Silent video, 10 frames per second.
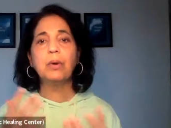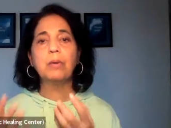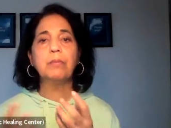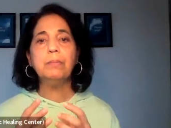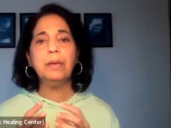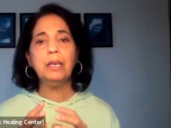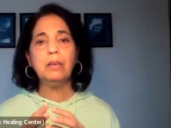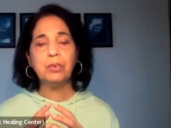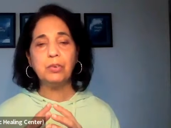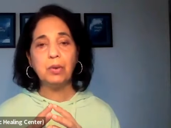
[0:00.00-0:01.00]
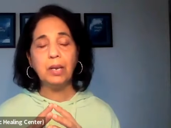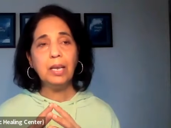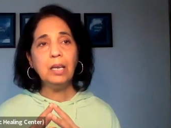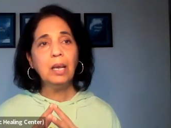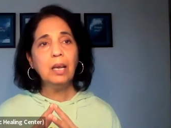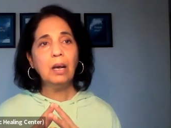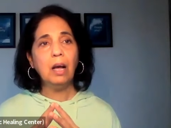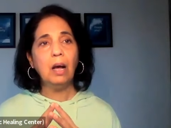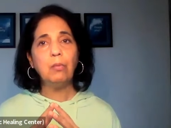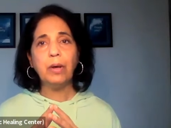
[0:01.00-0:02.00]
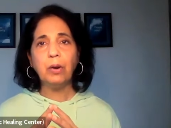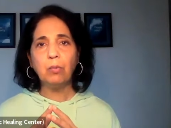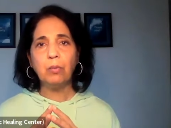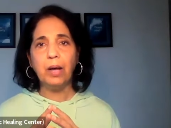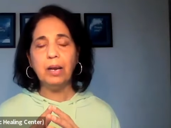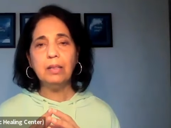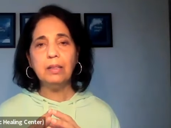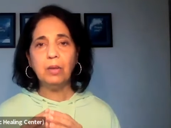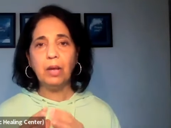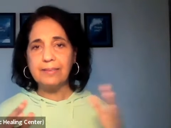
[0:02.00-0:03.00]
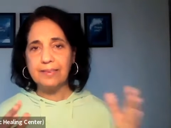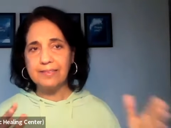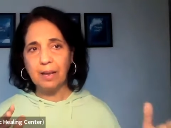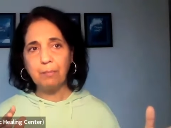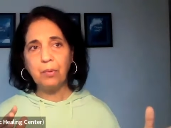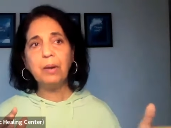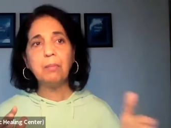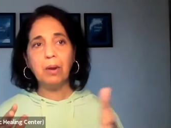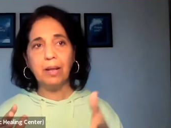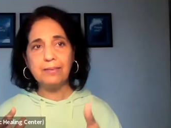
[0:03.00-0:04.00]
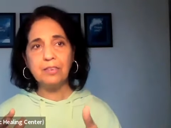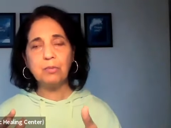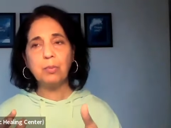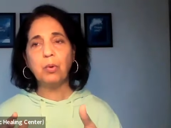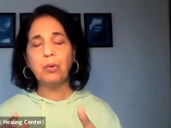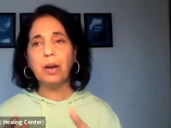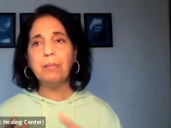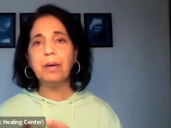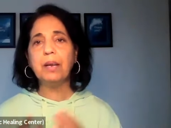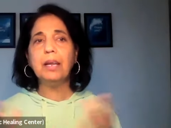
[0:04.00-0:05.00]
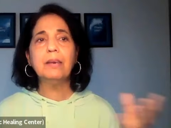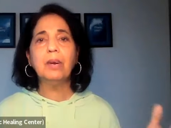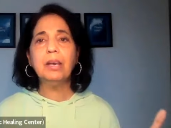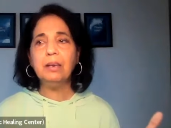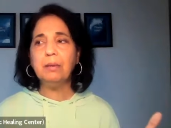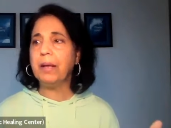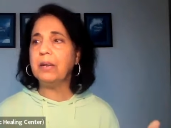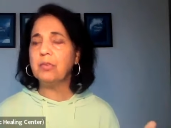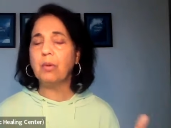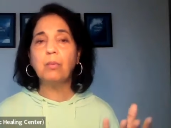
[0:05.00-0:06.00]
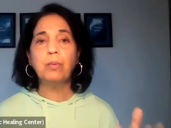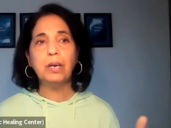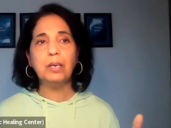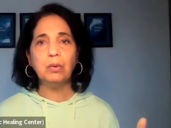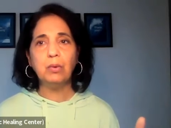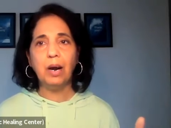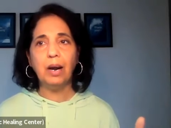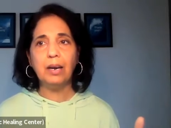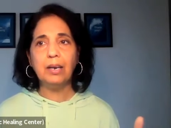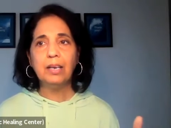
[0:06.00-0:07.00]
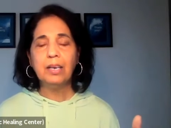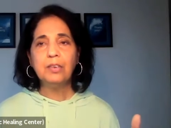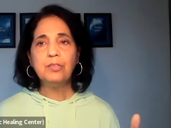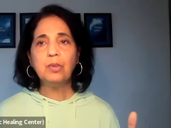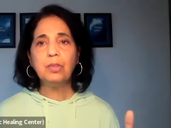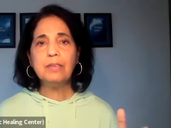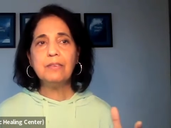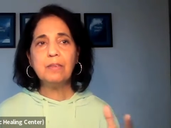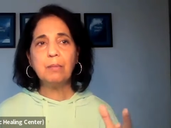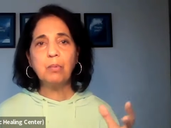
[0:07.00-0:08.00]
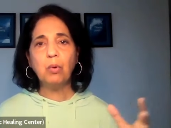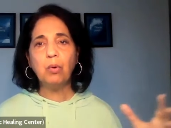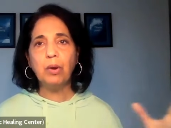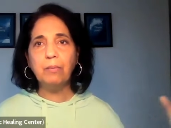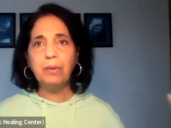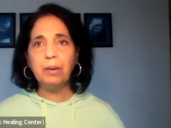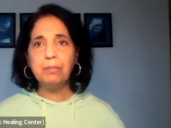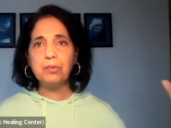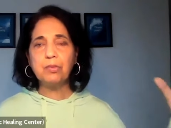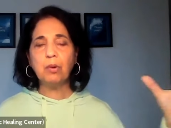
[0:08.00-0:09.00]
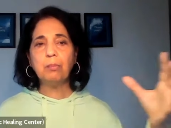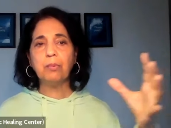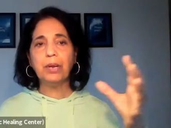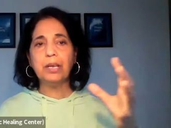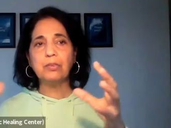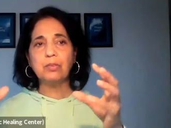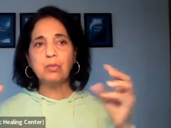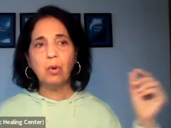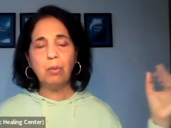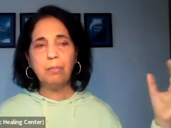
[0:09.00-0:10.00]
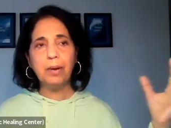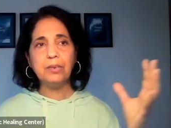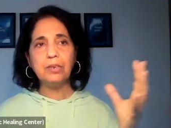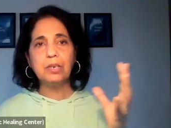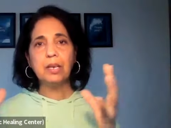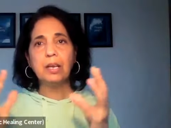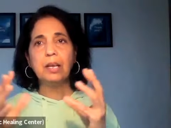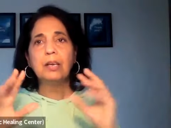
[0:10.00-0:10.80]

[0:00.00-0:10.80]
to work with me individually, one on one, as a separate plus this program, but it really depends on where you are. So, this is a program where I'm just going to bring so much